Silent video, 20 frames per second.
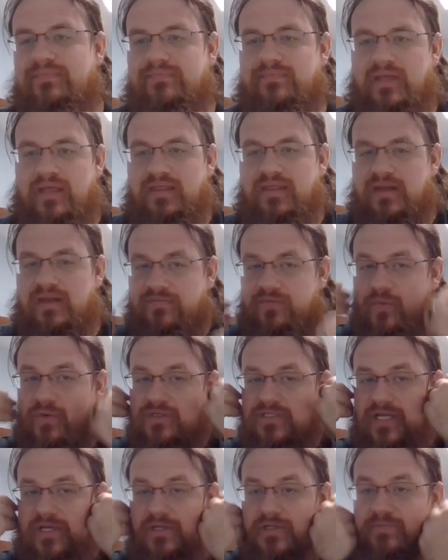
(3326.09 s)
And then of
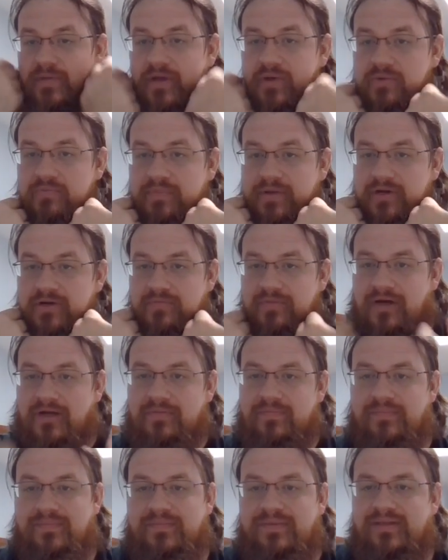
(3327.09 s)
course I use my own beard balm
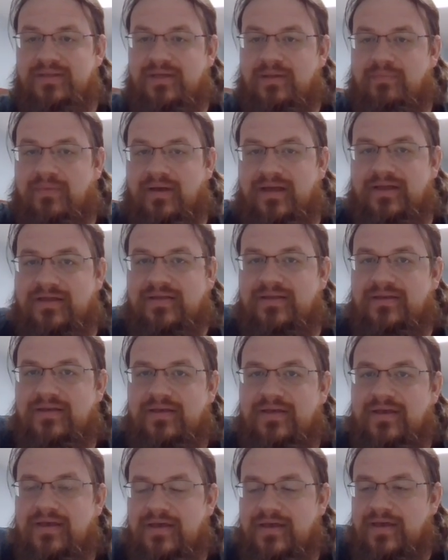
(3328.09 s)
in my
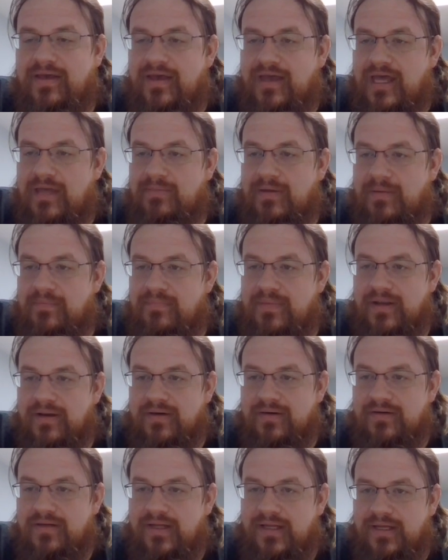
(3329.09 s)
in my
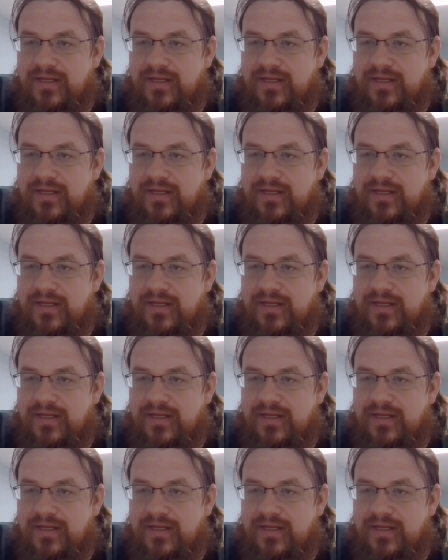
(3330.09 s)
beard.